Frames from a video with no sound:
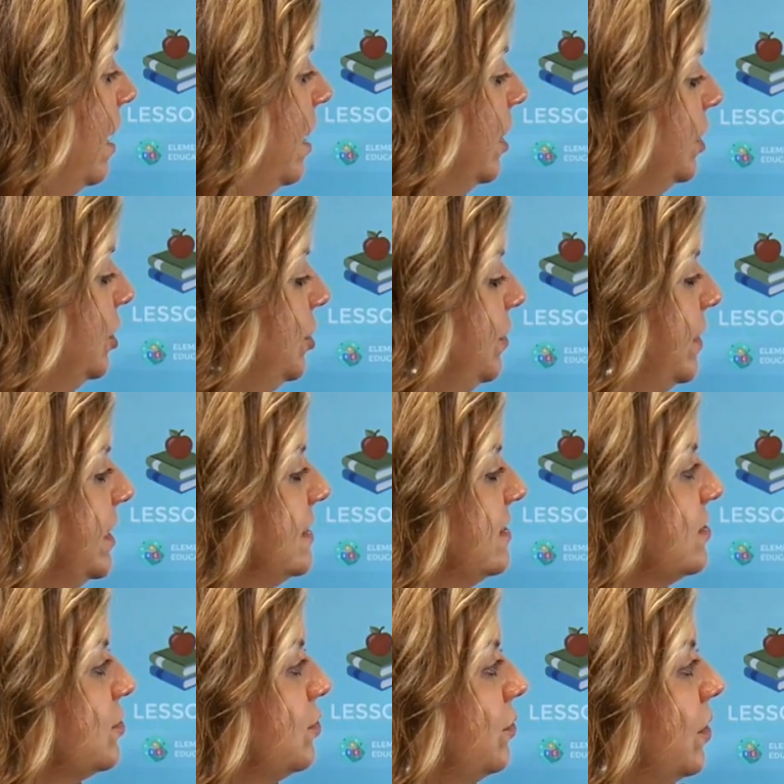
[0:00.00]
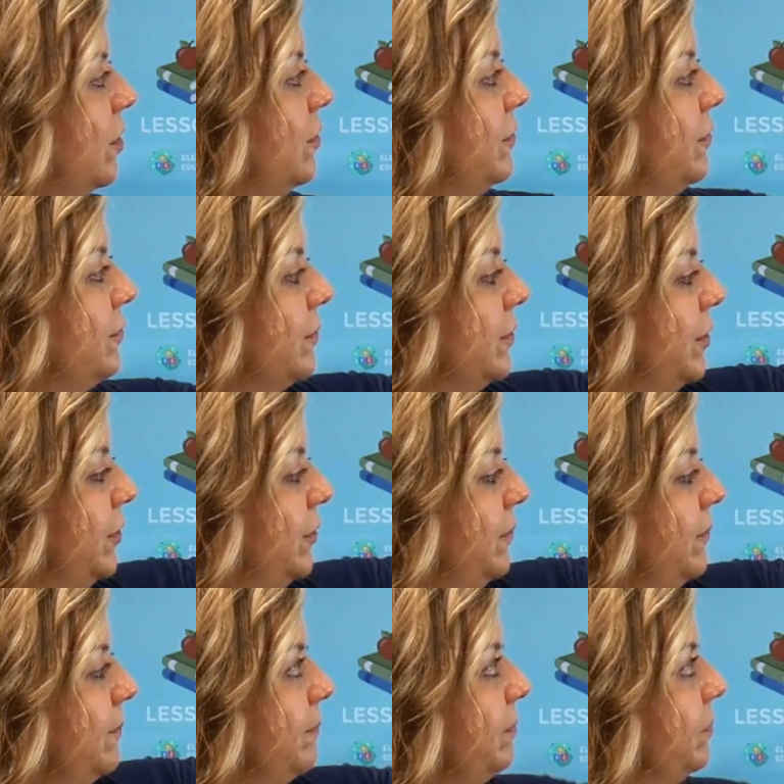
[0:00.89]
You can scroll
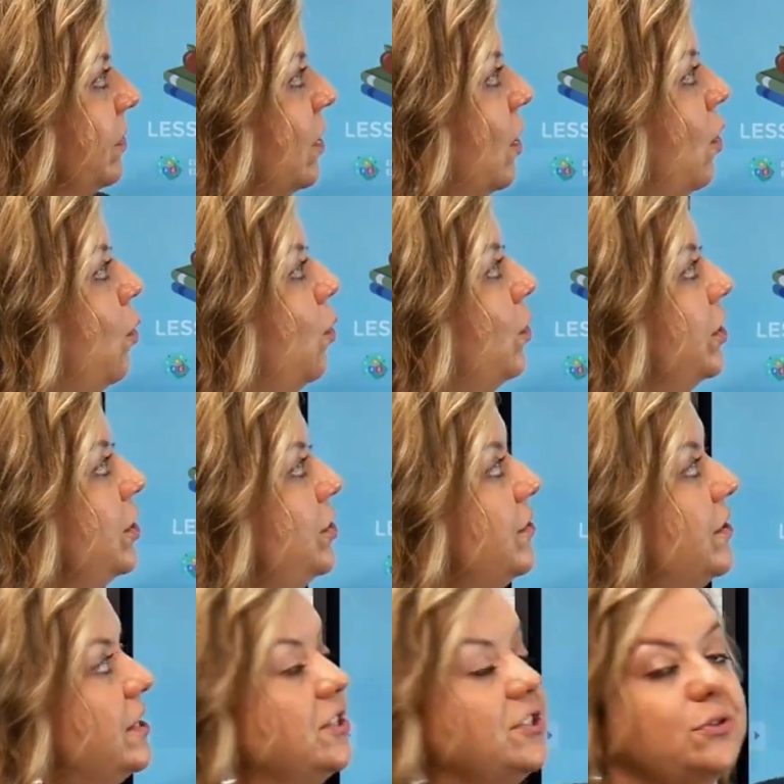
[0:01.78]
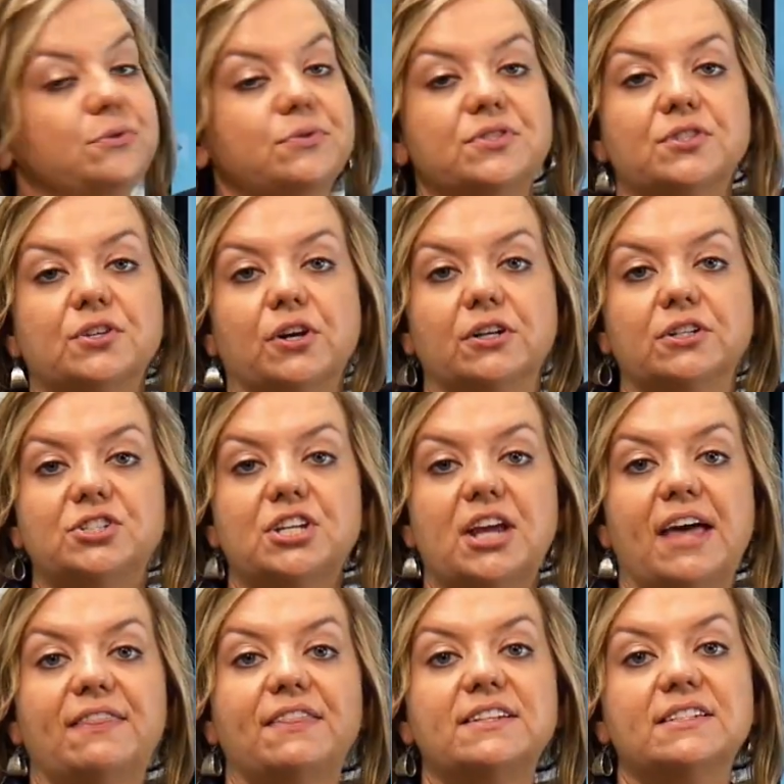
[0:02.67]
through or you can do search
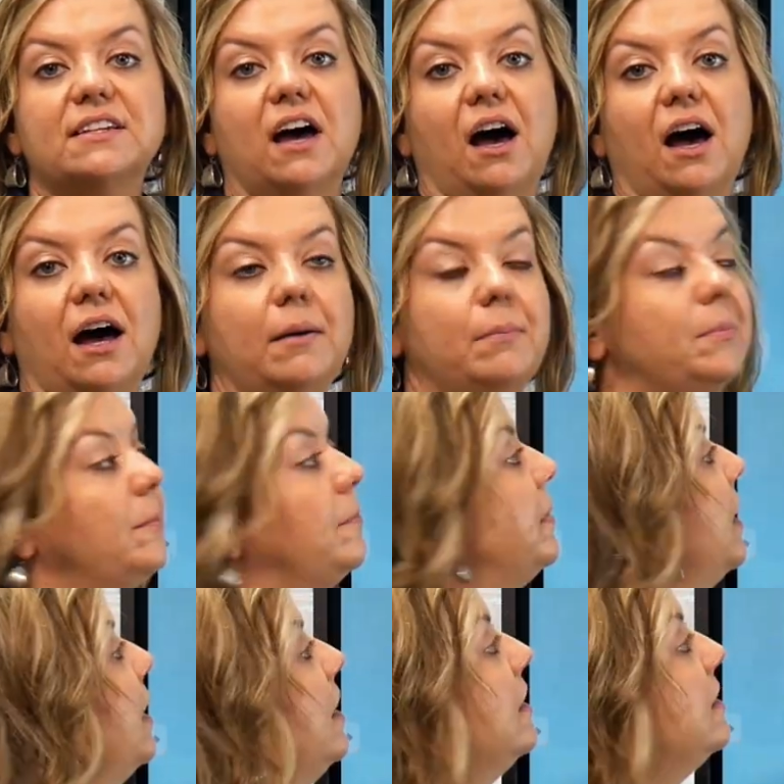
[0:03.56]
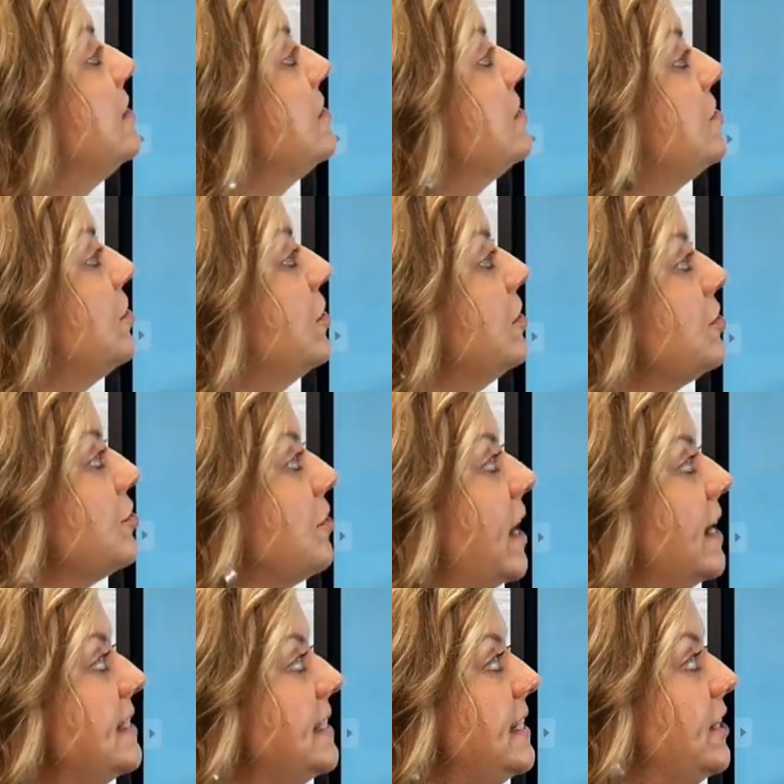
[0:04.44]
at the top. Search
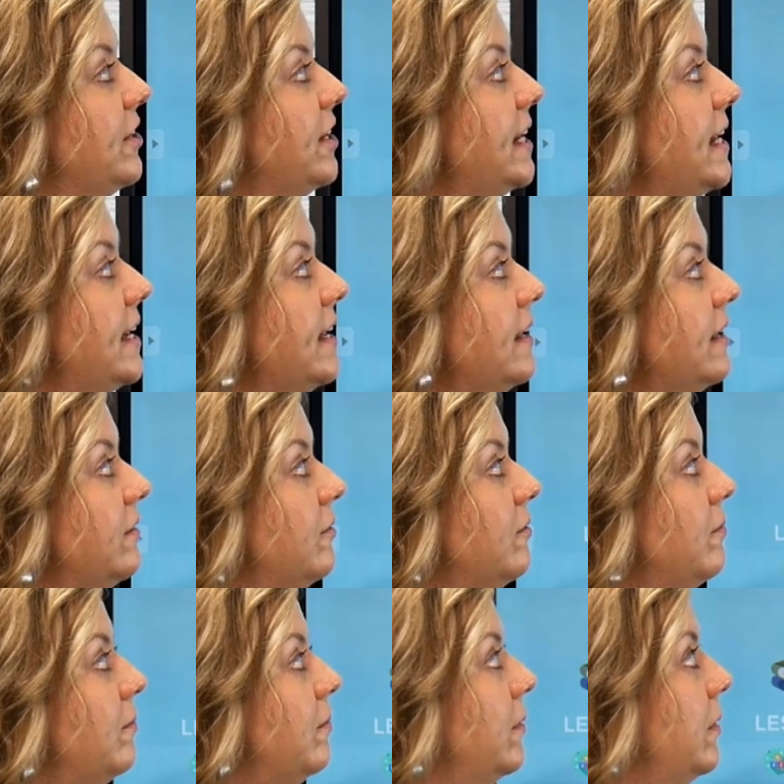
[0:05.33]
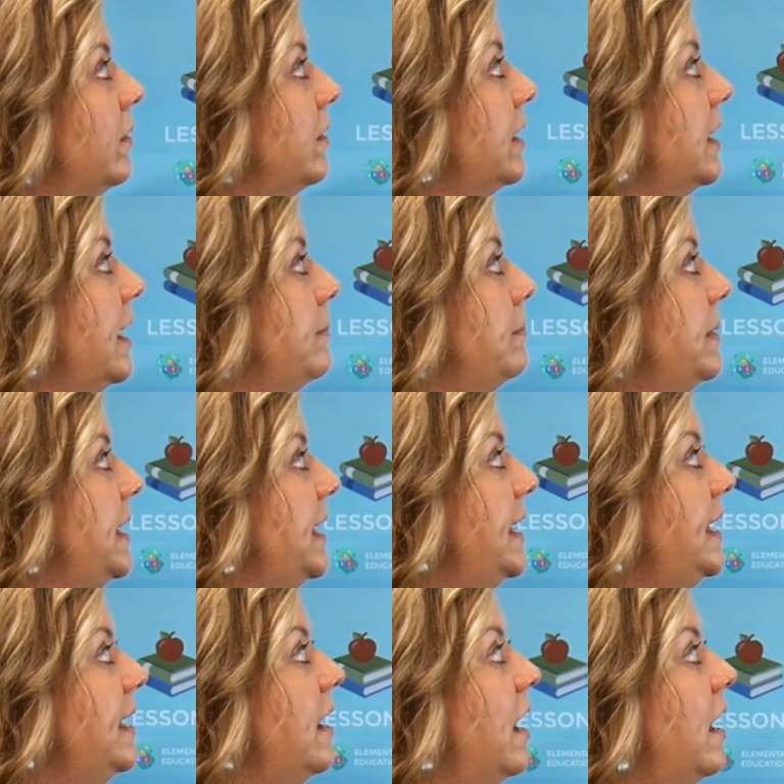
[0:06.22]
criteria can
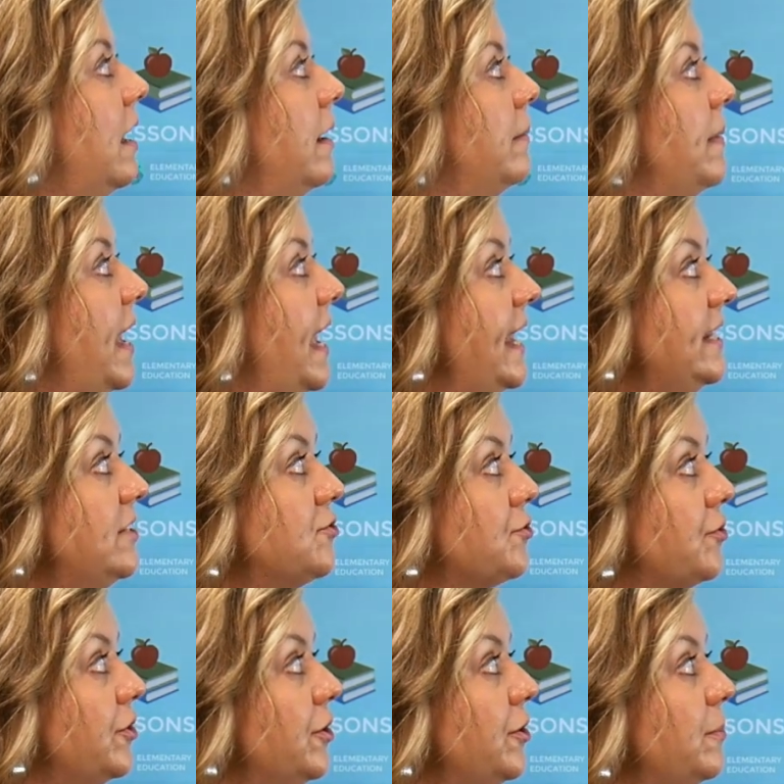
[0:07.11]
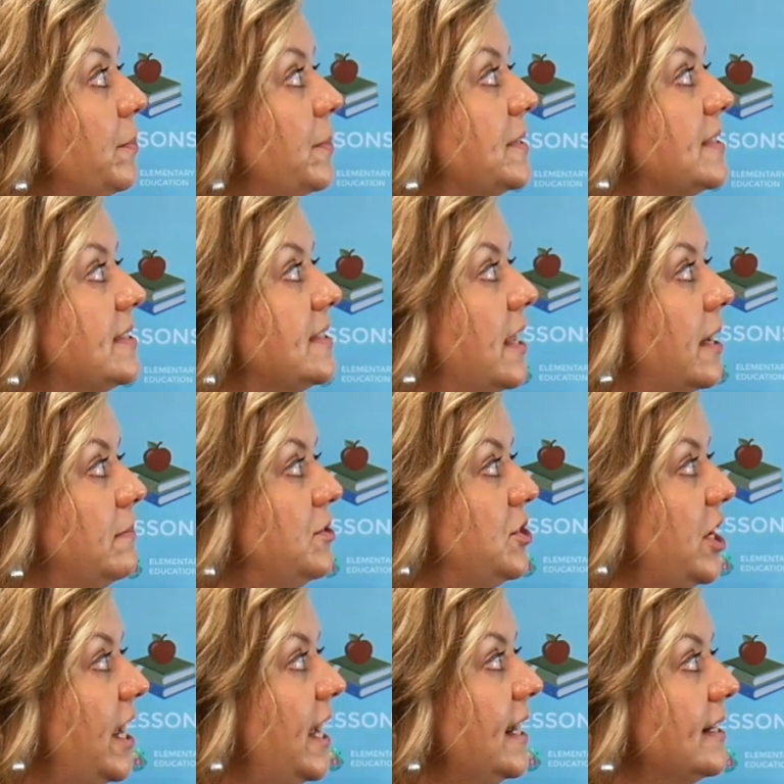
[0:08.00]
be age group,
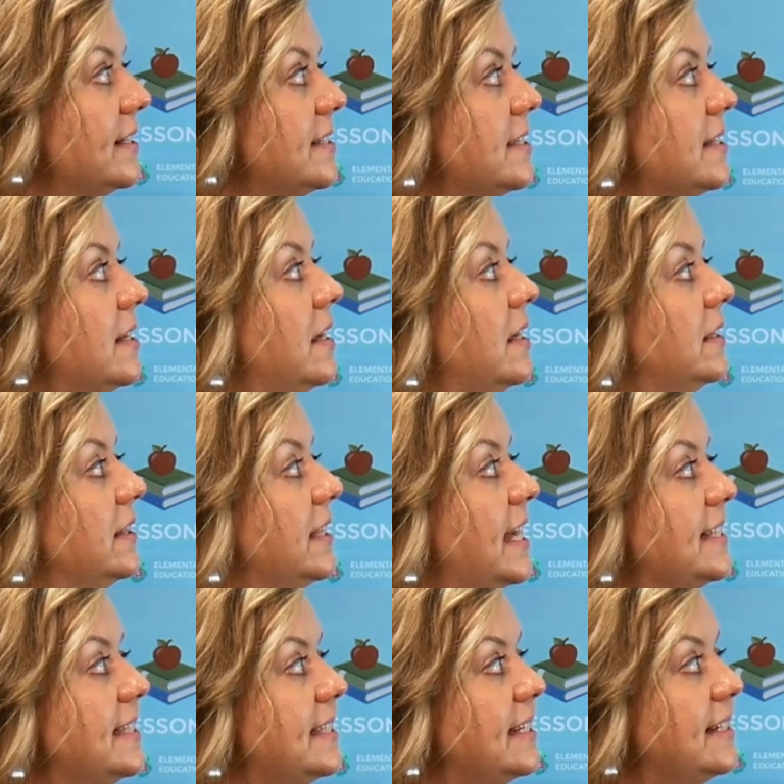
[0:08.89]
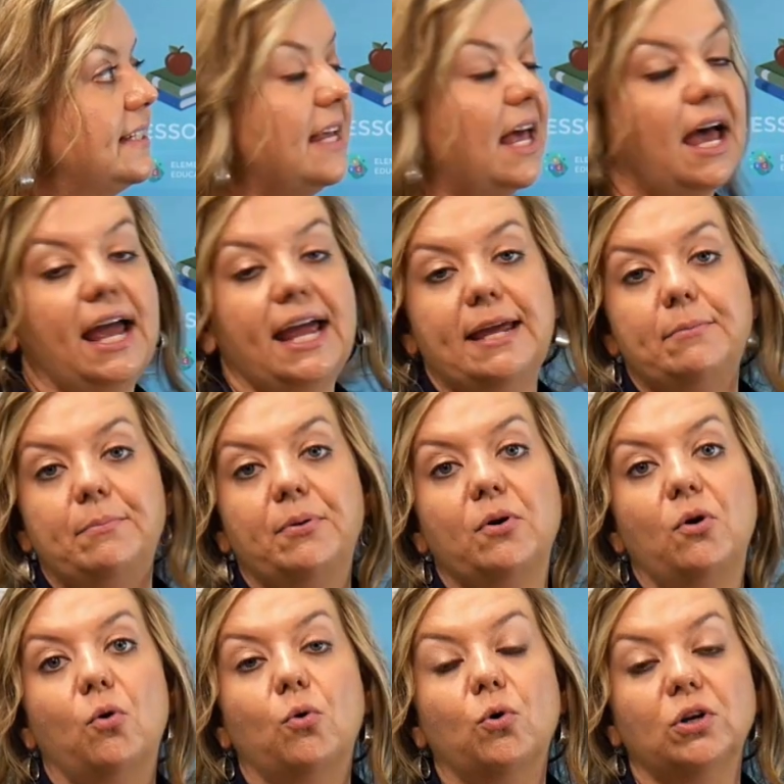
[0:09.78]
subject, lesson type,
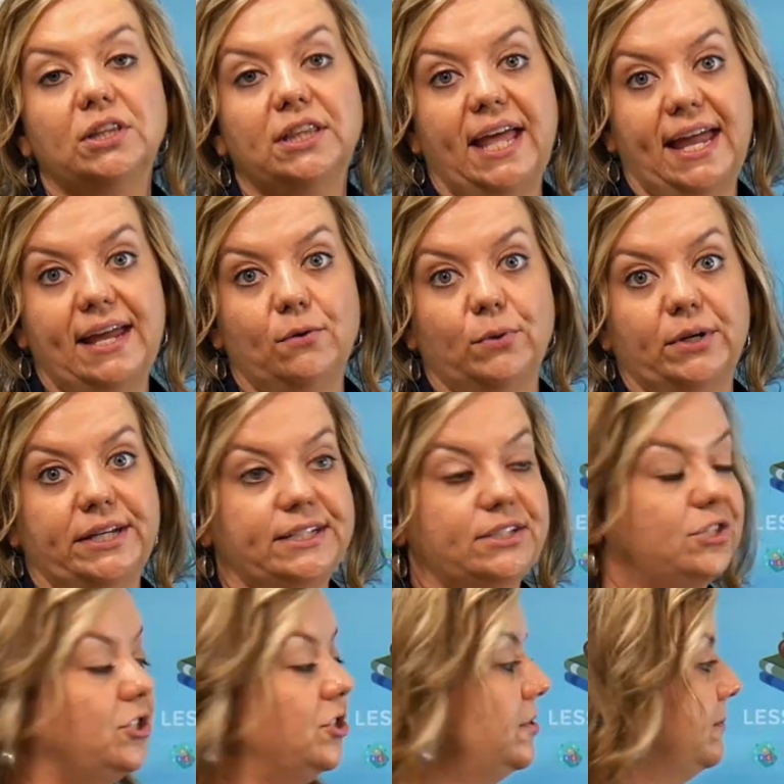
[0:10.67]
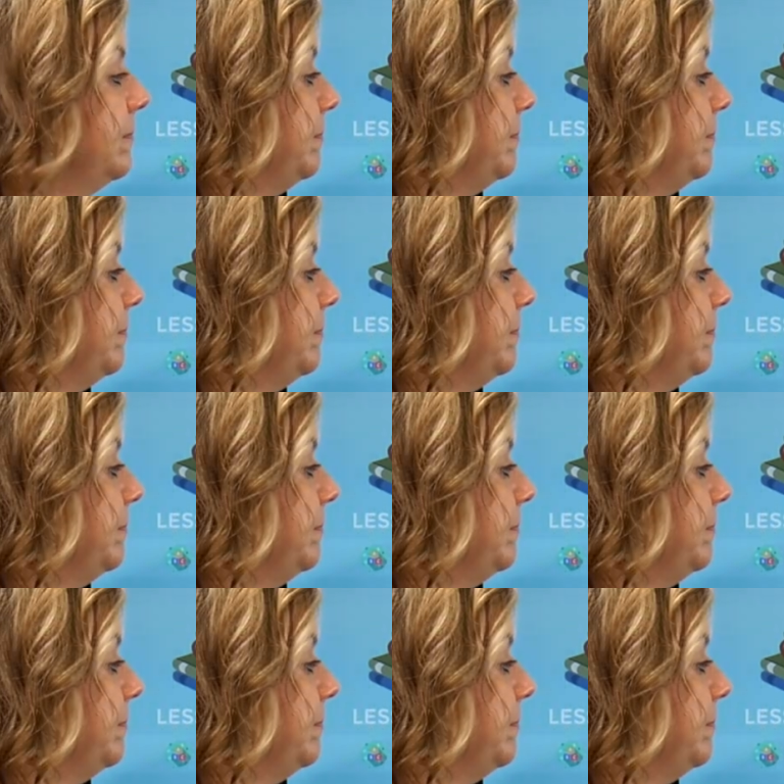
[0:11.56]
or language.